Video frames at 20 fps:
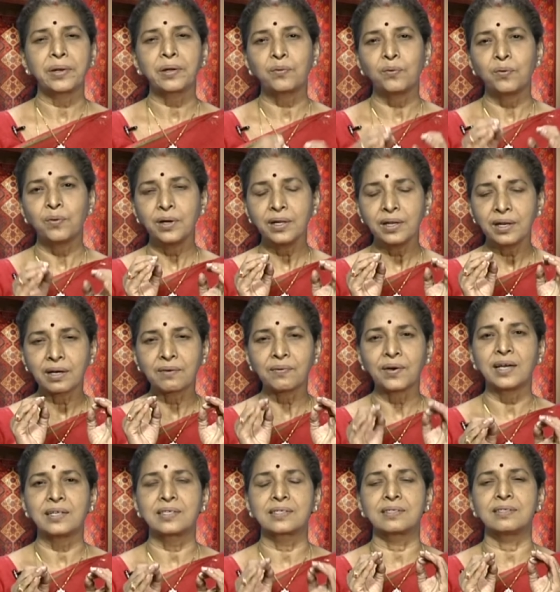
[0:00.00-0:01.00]
only
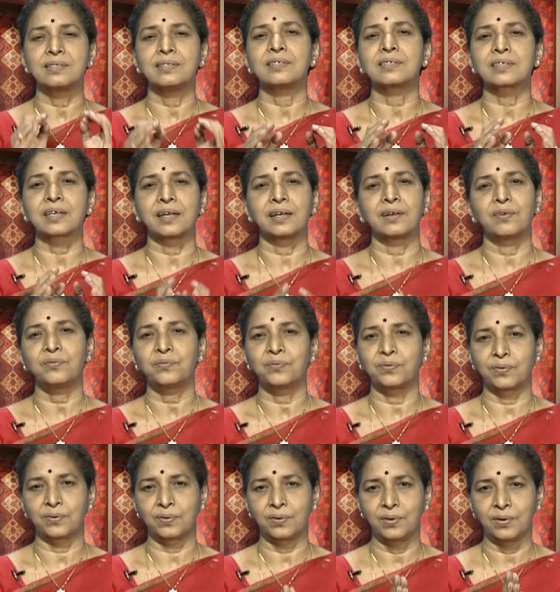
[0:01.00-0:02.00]
requires this kind of uh,
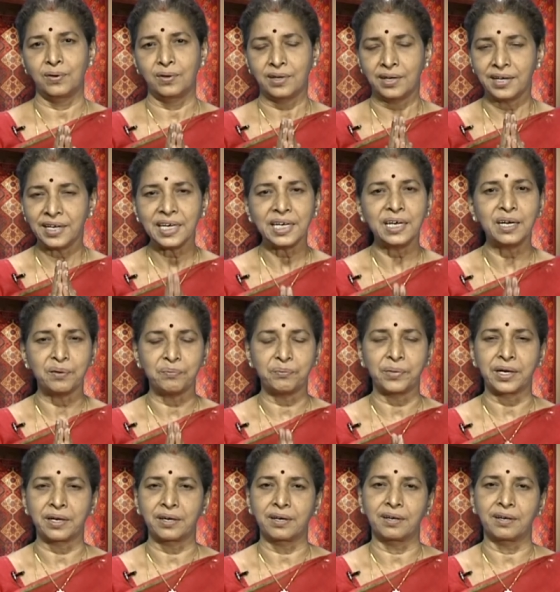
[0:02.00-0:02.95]
degumming,